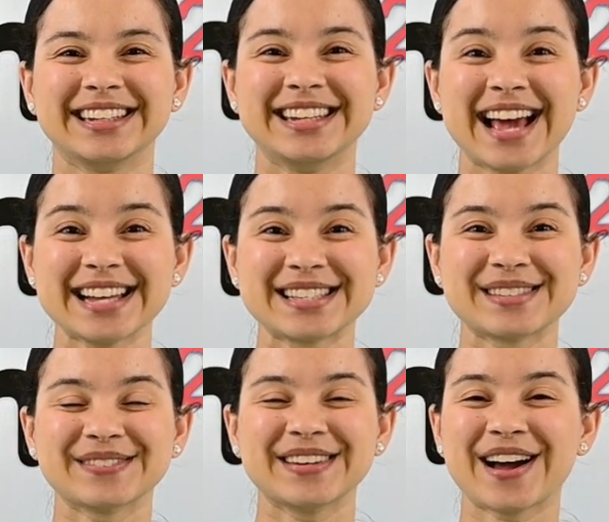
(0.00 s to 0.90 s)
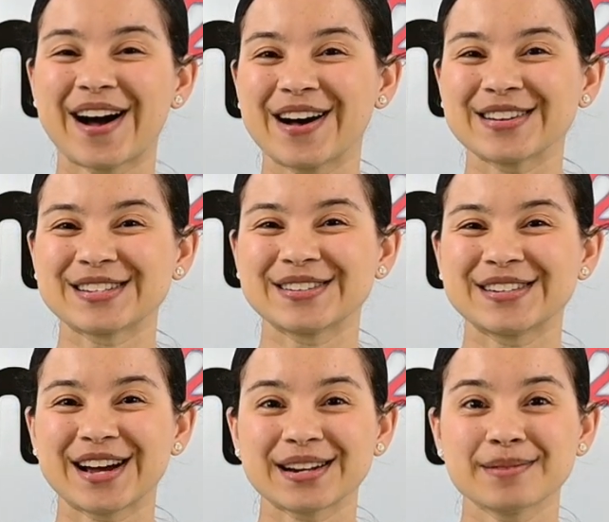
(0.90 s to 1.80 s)
Yes, we also
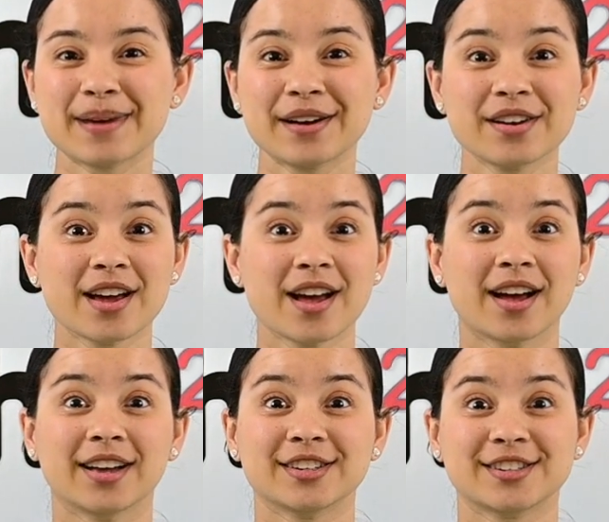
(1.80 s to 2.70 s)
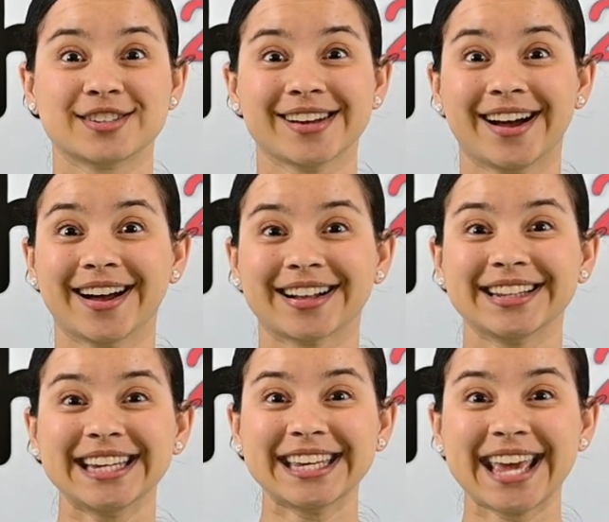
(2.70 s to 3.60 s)
talked about
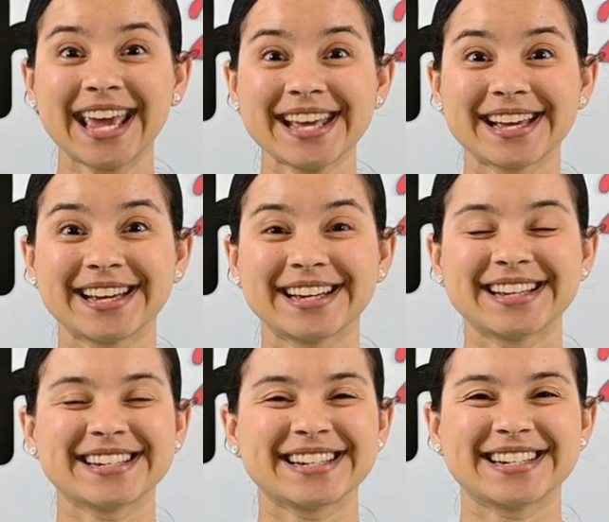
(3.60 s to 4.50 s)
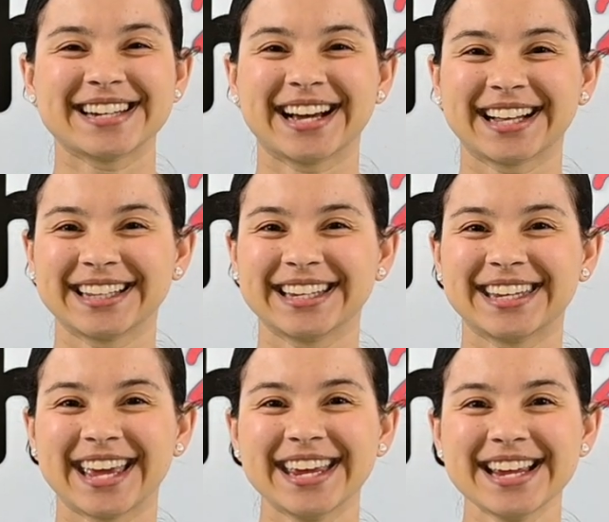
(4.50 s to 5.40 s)
chocolate cake. Chocolate
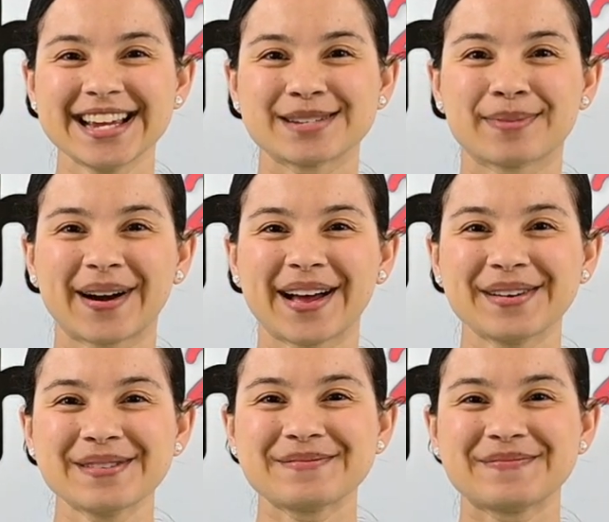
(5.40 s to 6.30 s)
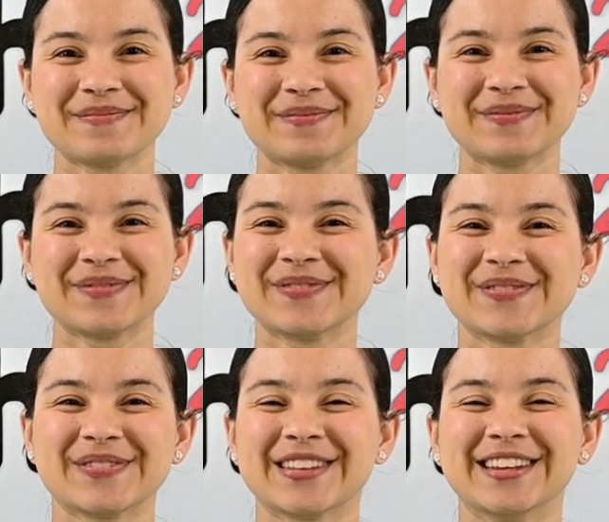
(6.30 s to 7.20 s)
cake is brown.
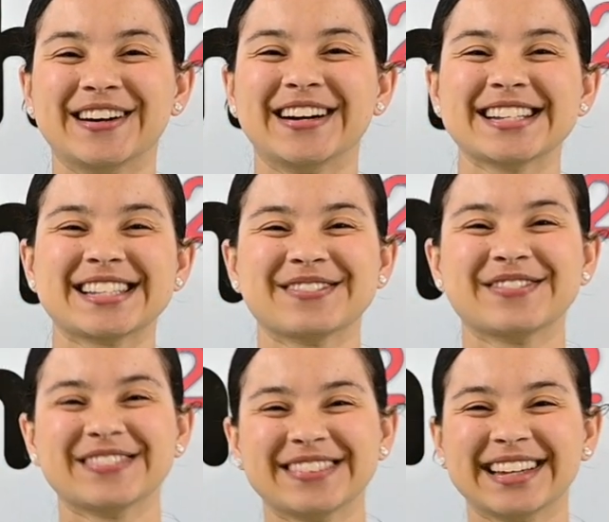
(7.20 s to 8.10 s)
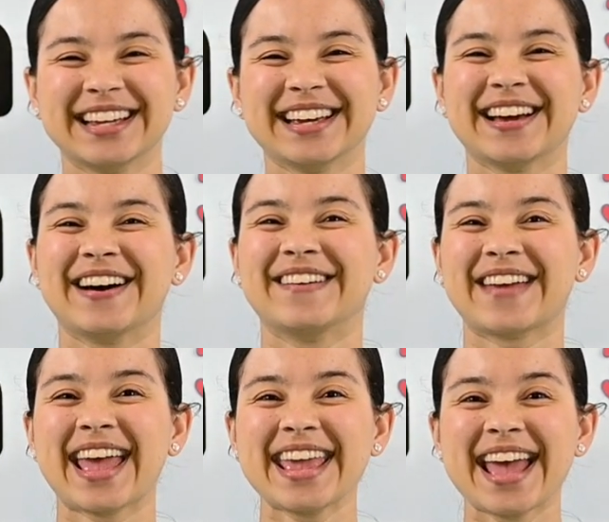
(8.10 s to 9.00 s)
Awesome.
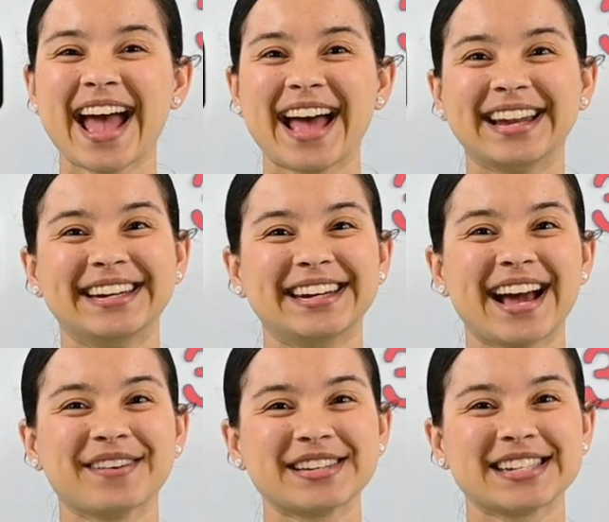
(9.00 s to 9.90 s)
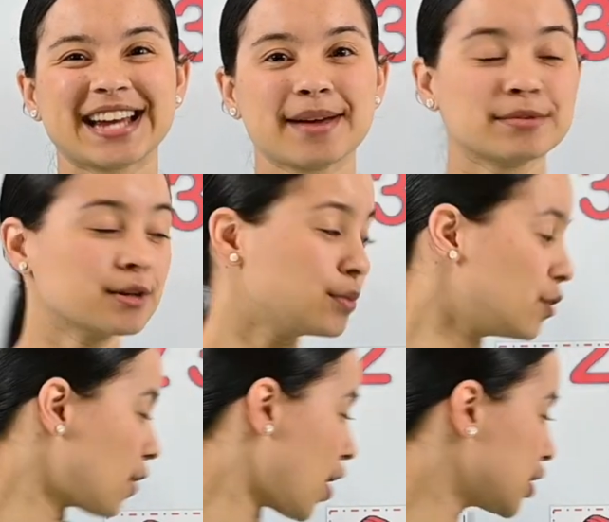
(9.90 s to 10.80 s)
Okay, now it's time to
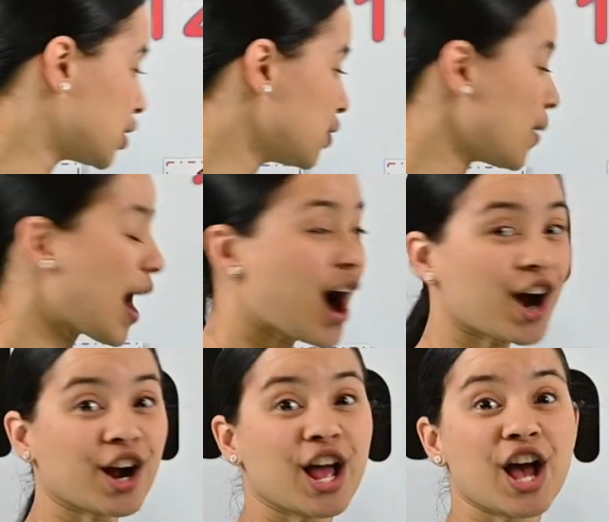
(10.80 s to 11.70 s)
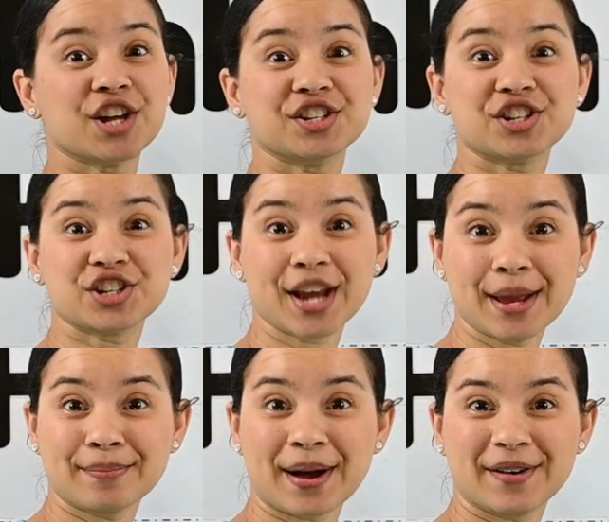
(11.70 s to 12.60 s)
move on to our
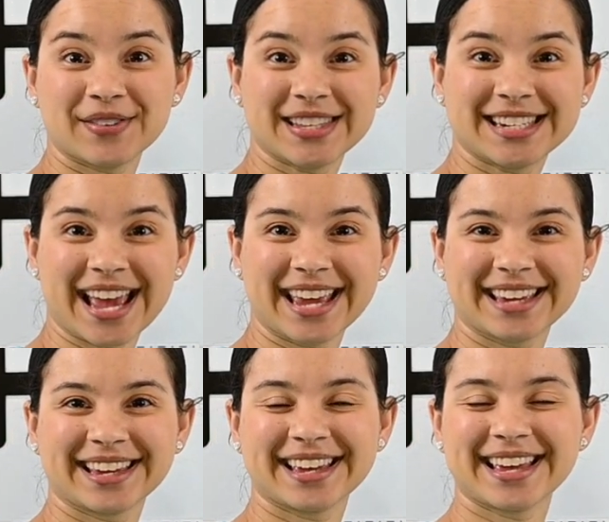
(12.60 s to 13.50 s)
shape of the day.